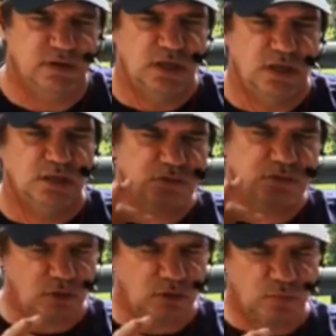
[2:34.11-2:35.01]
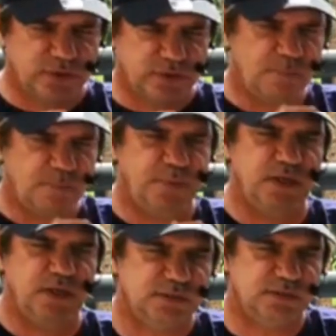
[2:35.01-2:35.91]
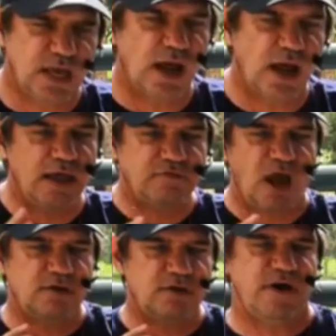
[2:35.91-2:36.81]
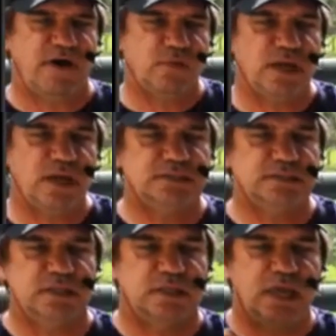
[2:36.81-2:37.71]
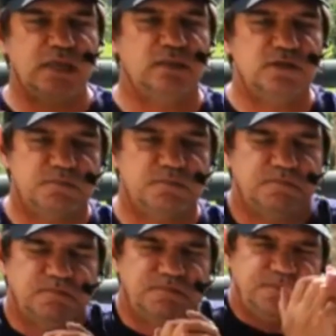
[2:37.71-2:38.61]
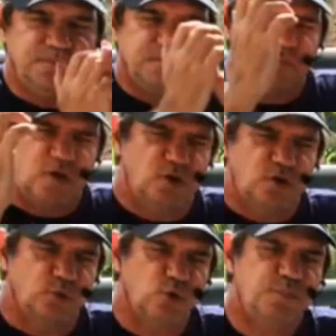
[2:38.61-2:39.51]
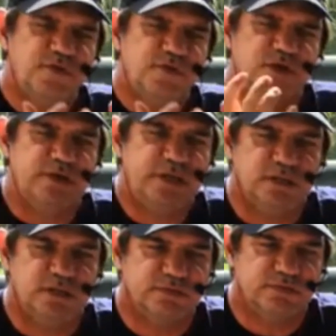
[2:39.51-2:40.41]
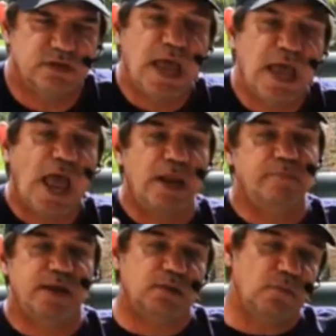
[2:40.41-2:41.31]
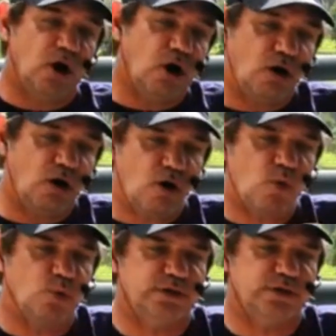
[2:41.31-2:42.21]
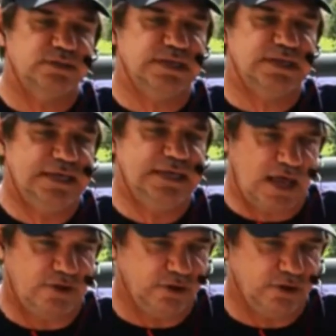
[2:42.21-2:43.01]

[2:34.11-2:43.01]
So with that being said, I've got to find ways to take this group of ingredients and make them all work together.